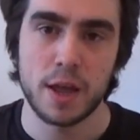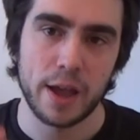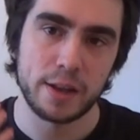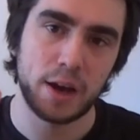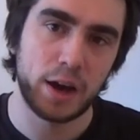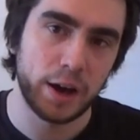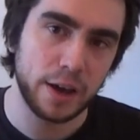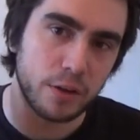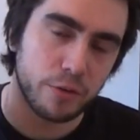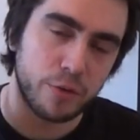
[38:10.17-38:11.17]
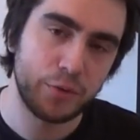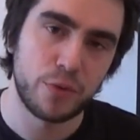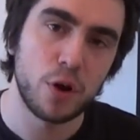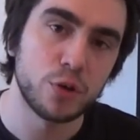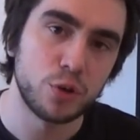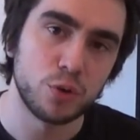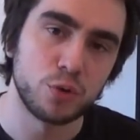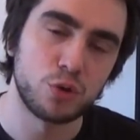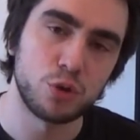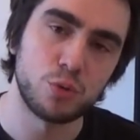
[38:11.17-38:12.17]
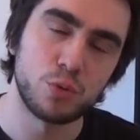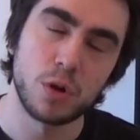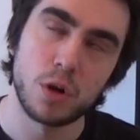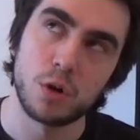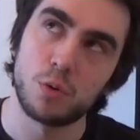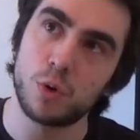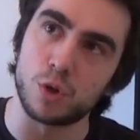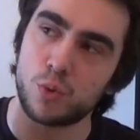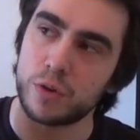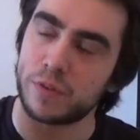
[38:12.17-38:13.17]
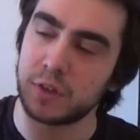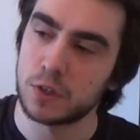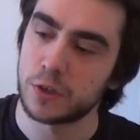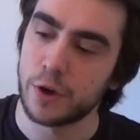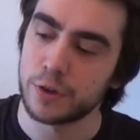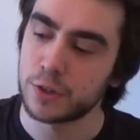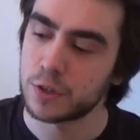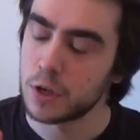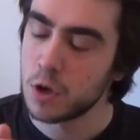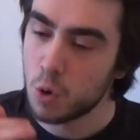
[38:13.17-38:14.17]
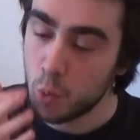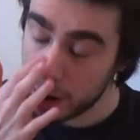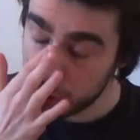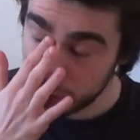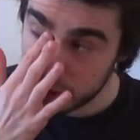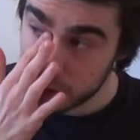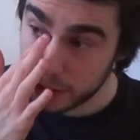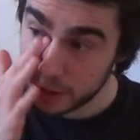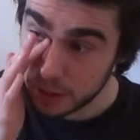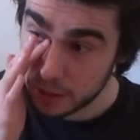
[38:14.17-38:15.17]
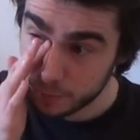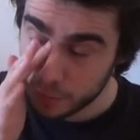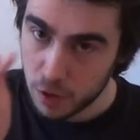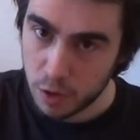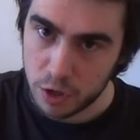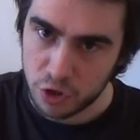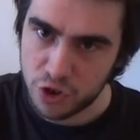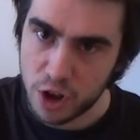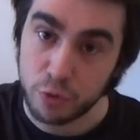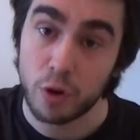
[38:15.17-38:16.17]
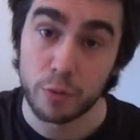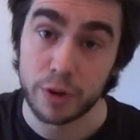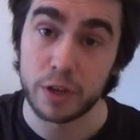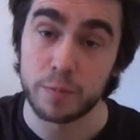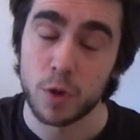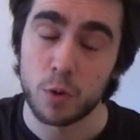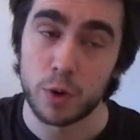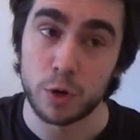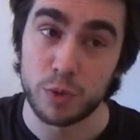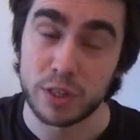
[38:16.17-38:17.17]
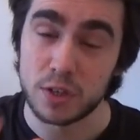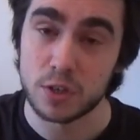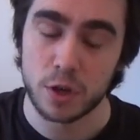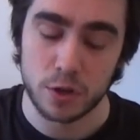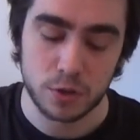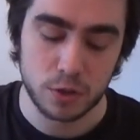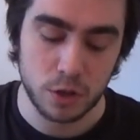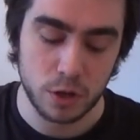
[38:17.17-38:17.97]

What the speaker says: And I refer you to what we've discussed when we studied in January, when we discussed